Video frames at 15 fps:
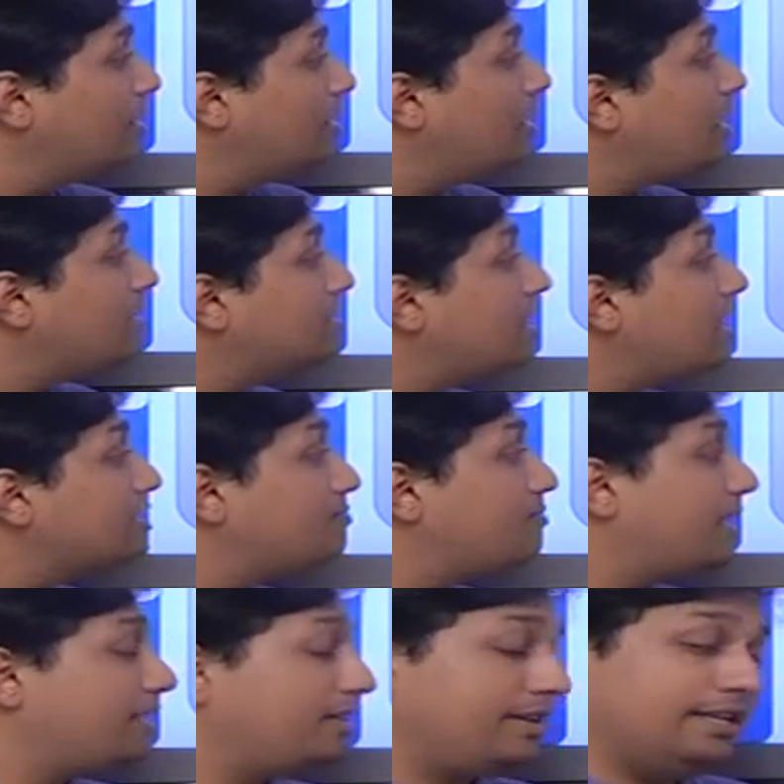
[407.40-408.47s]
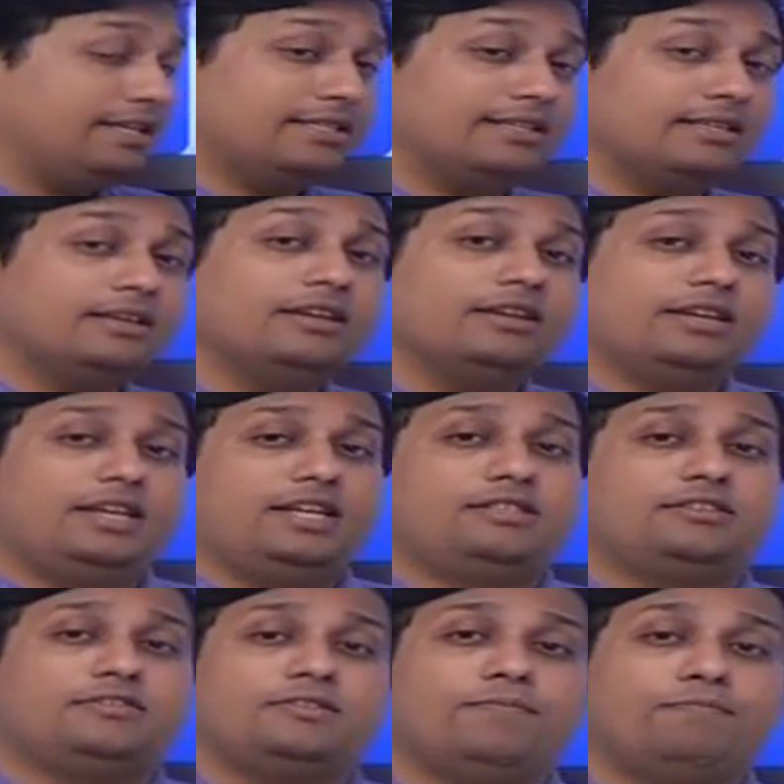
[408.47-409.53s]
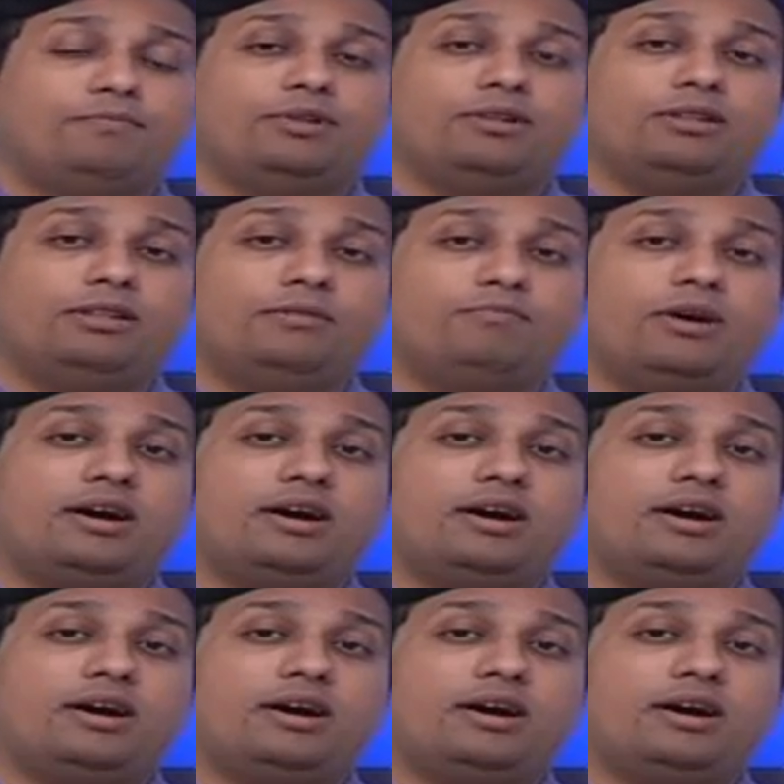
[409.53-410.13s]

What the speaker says: The last aspect is it's a simple